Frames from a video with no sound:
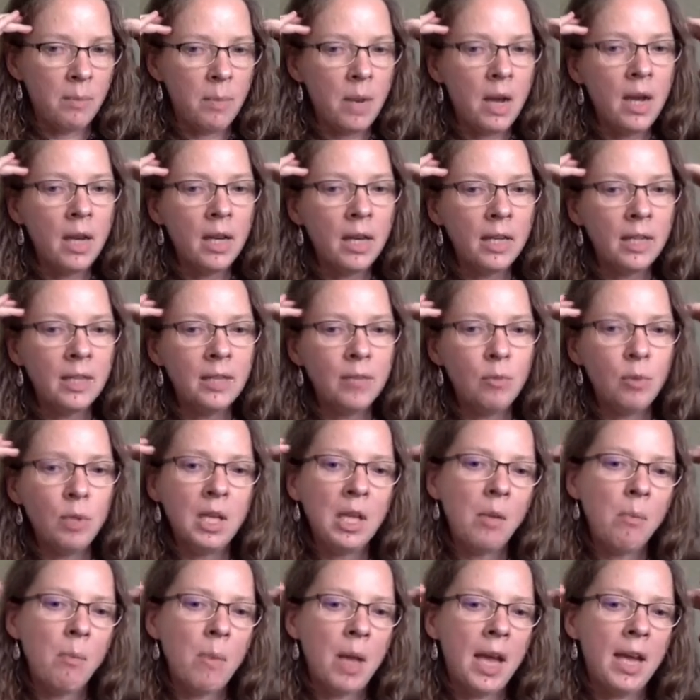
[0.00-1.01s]
mind,
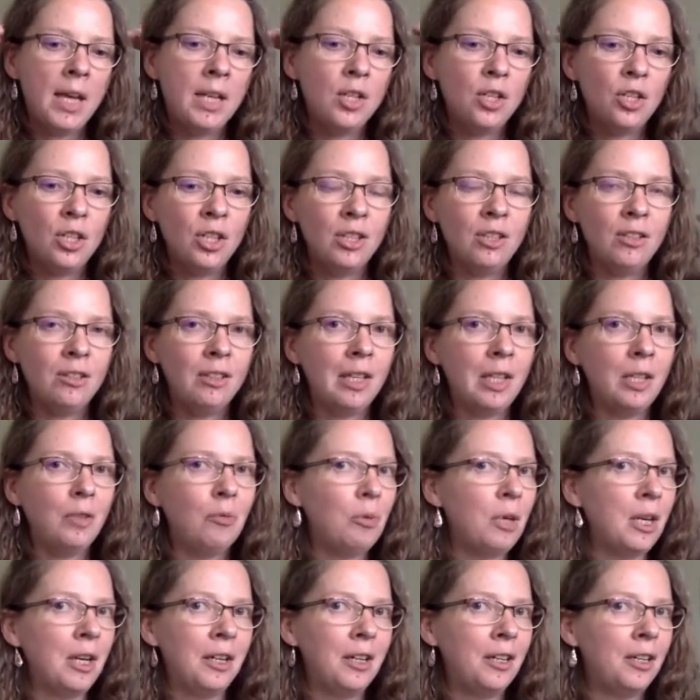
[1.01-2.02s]
we imagine that
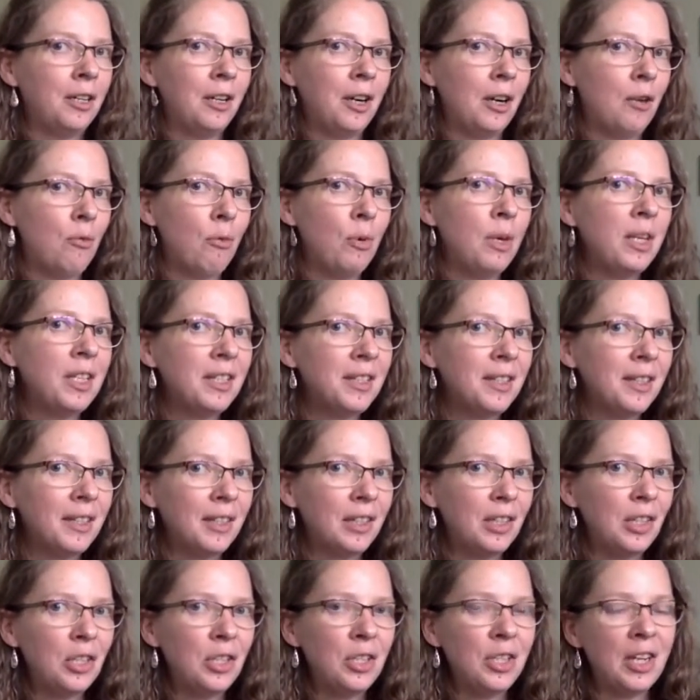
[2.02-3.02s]
we are a
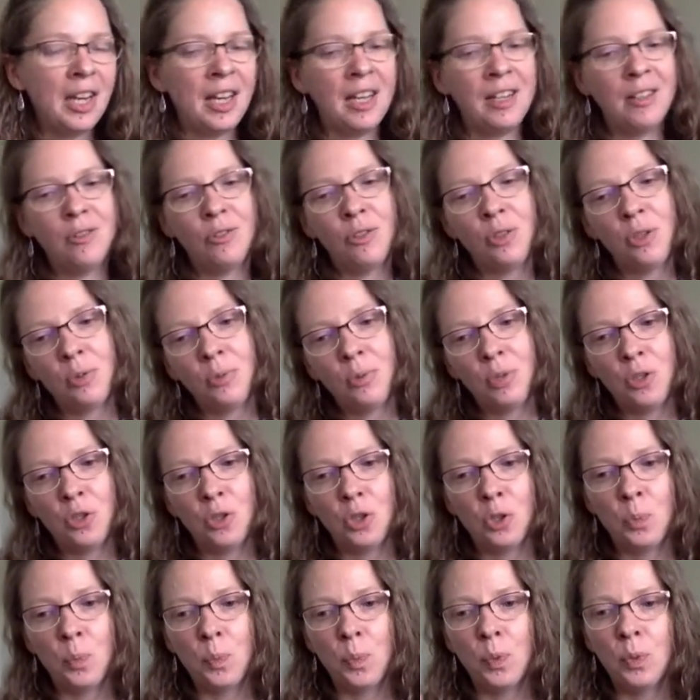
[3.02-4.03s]
wizard, and so we
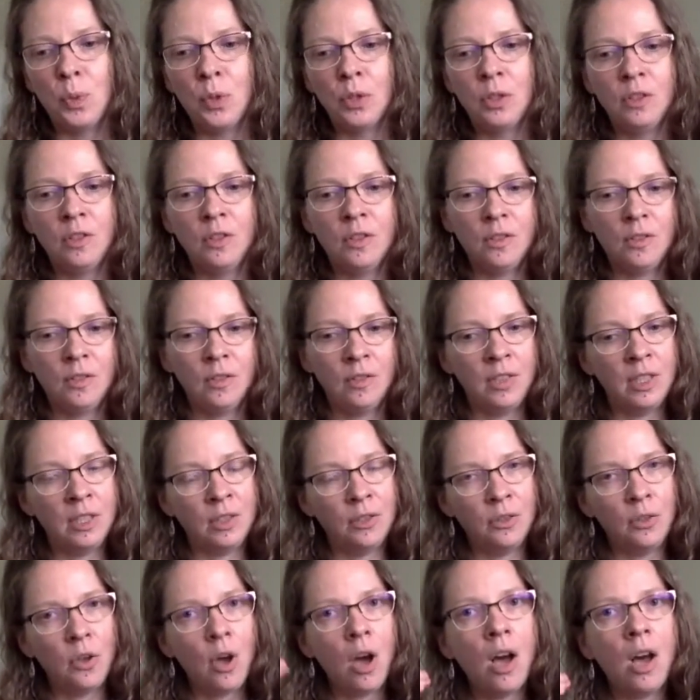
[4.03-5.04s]
just put the
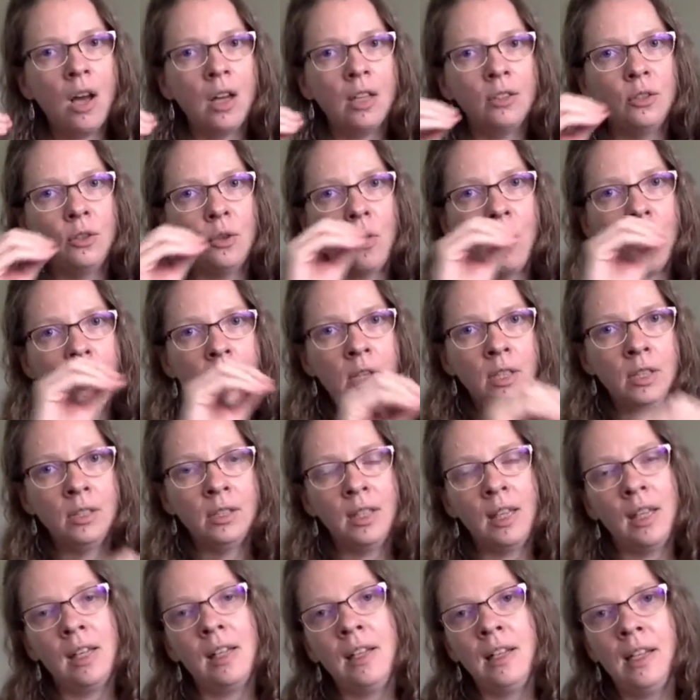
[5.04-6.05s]
thought
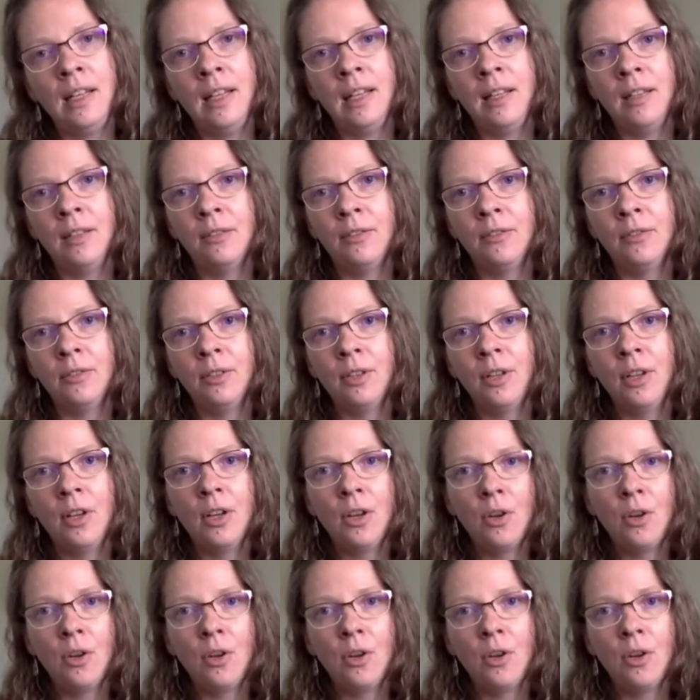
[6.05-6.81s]
on a leaf